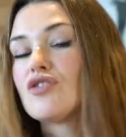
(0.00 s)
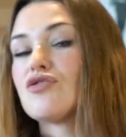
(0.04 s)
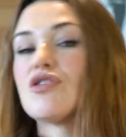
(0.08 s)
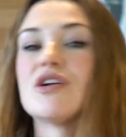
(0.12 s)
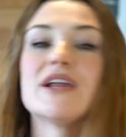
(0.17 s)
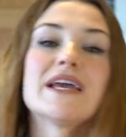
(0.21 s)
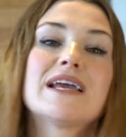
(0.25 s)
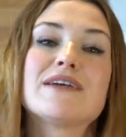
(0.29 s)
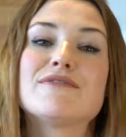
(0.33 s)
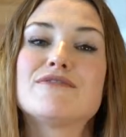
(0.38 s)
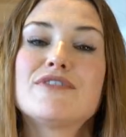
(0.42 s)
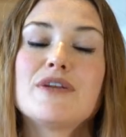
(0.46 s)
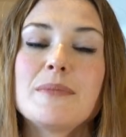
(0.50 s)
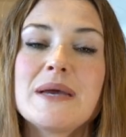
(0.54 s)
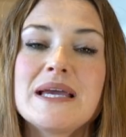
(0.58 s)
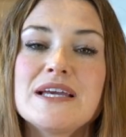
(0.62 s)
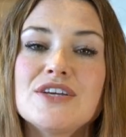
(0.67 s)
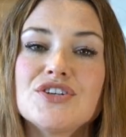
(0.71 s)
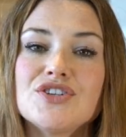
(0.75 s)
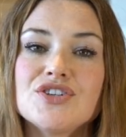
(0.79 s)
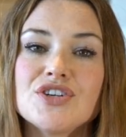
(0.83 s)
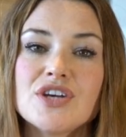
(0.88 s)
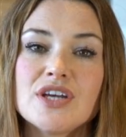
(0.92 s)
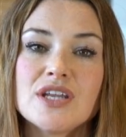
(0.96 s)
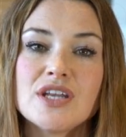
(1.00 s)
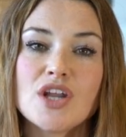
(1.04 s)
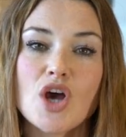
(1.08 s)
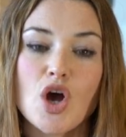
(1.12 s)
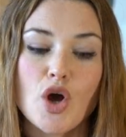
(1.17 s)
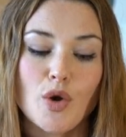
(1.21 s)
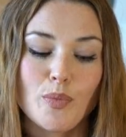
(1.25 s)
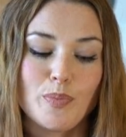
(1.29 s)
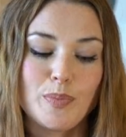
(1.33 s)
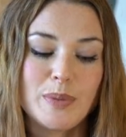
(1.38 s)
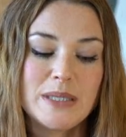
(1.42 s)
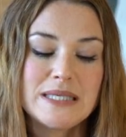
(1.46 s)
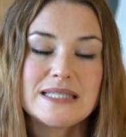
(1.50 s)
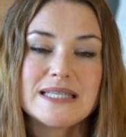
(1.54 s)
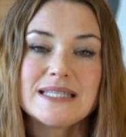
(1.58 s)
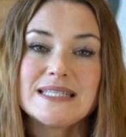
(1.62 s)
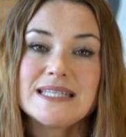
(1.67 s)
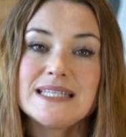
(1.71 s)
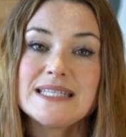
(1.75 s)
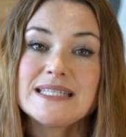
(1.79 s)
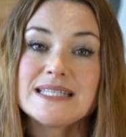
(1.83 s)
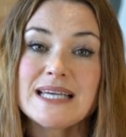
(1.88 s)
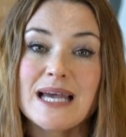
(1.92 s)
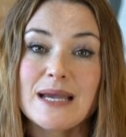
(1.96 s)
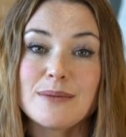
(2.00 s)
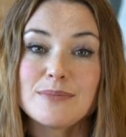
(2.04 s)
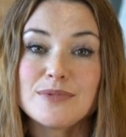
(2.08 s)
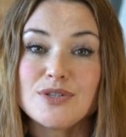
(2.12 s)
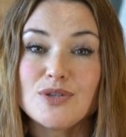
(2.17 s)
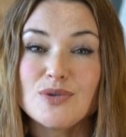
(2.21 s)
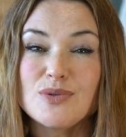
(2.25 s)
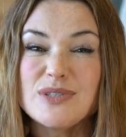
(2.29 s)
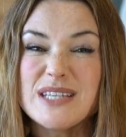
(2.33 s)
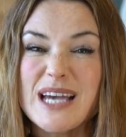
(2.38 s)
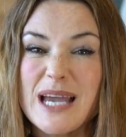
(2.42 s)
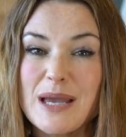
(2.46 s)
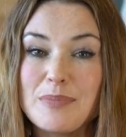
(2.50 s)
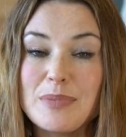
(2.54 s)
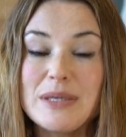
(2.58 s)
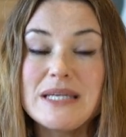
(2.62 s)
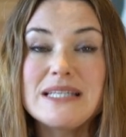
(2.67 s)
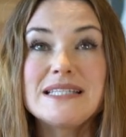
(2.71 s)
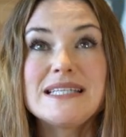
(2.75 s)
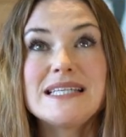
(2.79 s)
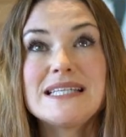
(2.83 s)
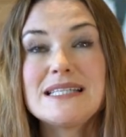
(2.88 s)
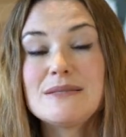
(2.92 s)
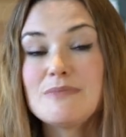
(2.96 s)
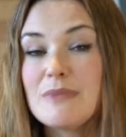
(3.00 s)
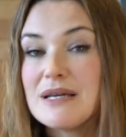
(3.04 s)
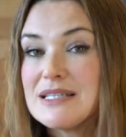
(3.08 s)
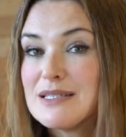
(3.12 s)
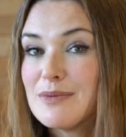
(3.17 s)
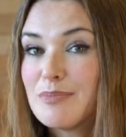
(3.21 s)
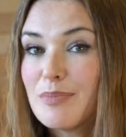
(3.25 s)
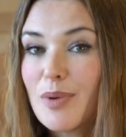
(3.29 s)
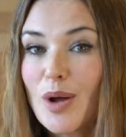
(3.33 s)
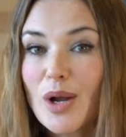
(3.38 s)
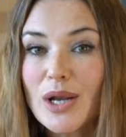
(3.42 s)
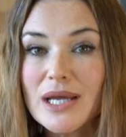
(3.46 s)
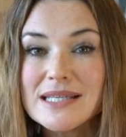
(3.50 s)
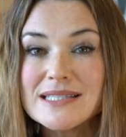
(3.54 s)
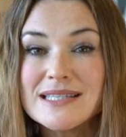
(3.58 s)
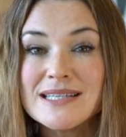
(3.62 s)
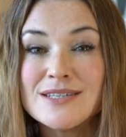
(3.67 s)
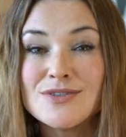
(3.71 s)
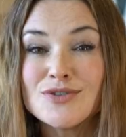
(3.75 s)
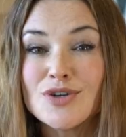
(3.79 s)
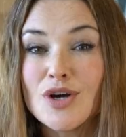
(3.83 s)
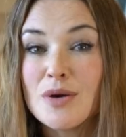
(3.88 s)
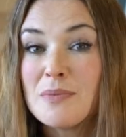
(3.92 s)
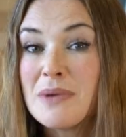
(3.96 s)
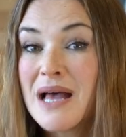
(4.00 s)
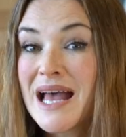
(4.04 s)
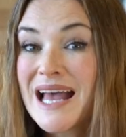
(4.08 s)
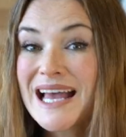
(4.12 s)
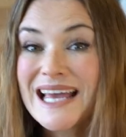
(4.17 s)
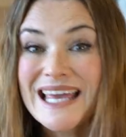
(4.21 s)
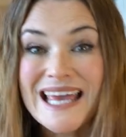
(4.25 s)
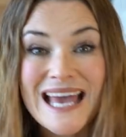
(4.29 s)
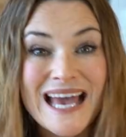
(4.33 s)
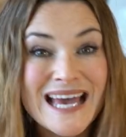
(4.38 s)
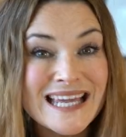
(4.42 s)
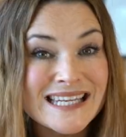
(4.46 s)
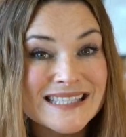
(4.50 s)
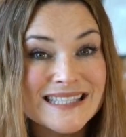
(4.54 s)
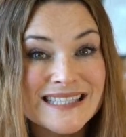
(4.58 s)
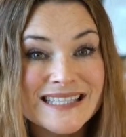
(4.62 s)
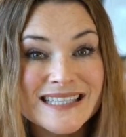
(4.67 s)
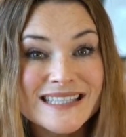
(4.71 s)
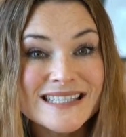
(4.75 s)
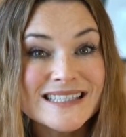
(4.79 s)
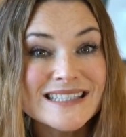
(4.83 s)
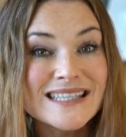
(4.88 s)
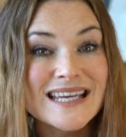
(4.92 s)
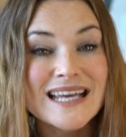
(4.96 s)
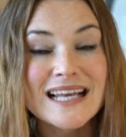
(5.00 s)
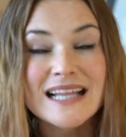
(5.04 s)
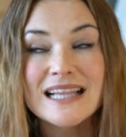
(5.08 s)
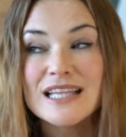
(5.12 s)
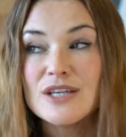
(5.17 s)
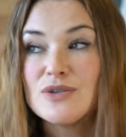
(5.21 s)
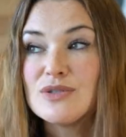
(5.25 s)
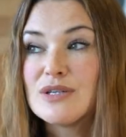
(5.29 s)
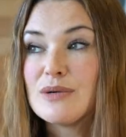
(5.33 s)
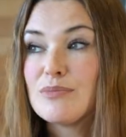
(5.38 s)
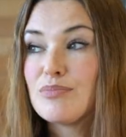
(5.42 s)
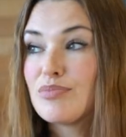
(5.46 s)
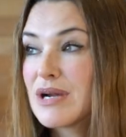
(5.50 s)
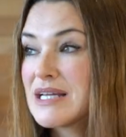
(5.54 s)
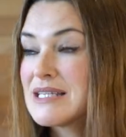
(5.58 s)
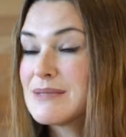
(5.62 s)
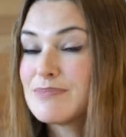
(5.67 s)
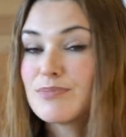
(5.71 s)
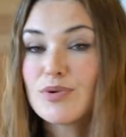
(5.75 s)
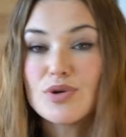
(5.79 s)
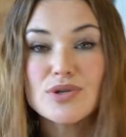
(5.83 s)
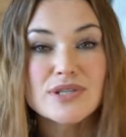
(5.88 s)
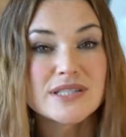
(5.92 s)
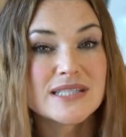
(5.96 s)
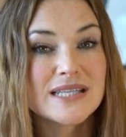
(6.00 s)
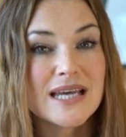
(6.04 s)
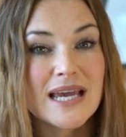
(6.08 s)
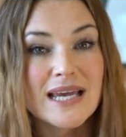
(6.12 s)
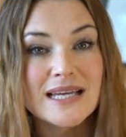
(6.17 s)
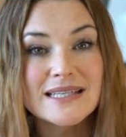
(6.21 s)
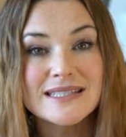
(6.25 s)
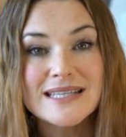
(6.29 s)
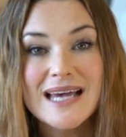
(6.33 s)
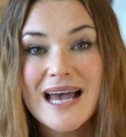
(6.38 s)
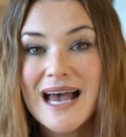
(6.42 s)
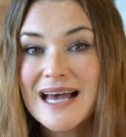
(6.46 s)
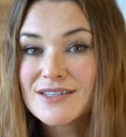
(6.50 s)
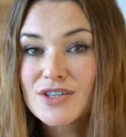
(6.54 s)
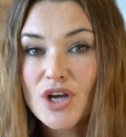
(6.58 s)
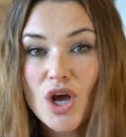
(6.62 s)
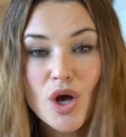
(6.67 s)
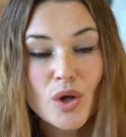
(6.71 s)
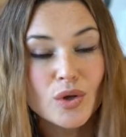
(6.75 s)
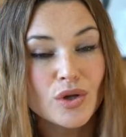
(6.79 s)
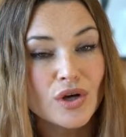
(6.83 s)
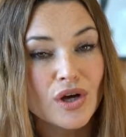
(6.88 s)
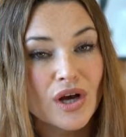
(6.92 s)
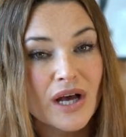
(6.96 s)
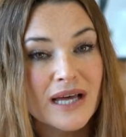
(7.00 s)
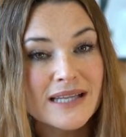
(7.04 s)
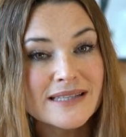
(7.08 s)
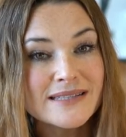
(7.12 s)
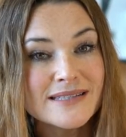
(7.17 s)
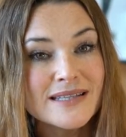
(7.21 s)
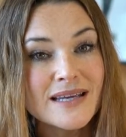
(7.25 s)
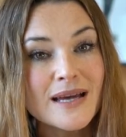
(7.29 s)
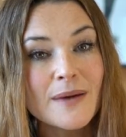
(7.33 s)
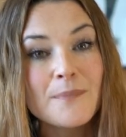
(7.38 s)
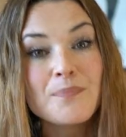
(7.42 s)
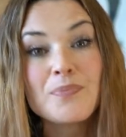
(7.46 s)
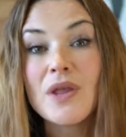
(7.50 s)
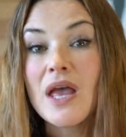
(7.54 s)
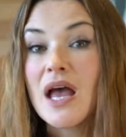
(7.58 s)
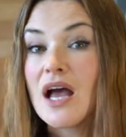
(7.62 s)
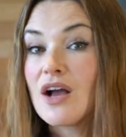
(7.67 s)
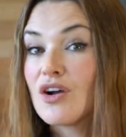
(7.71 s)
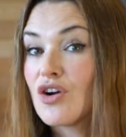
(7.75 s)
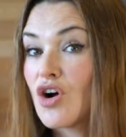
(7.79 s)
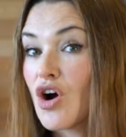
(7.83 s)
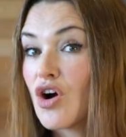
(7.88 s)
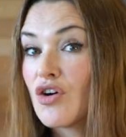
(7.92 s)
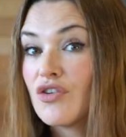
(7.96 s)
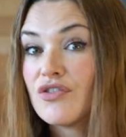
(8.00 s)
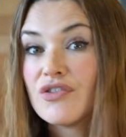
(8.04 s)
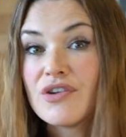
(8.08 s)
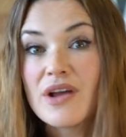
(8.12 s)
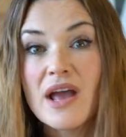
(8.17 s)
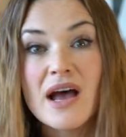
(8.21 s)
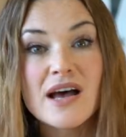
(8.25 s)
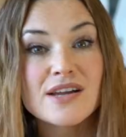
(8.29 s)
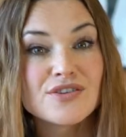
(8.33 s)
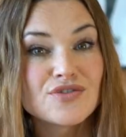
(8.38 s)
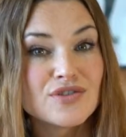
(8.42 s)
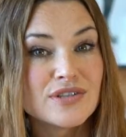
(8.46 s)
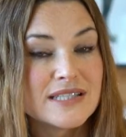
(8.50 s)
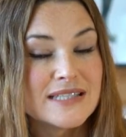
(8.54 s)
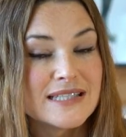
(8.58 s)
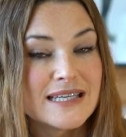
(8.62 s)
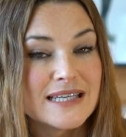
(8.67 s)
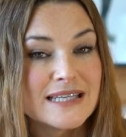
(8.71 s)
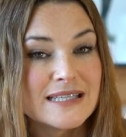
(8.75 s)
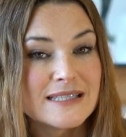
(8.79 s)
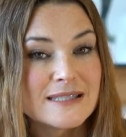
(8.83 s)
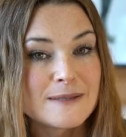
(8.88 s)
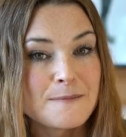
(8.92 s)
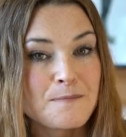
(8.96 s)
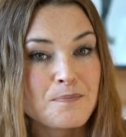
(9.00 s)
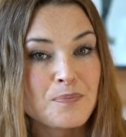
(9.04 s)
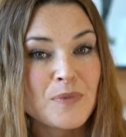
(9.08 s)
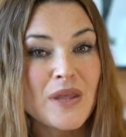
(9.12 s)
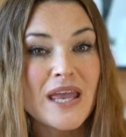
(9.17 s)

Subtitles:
chronic inflammation, obesity, type 2 diabetes, metabolic syndrome, cancers, including breast, prostate and colon cancer, and coronary artery disease.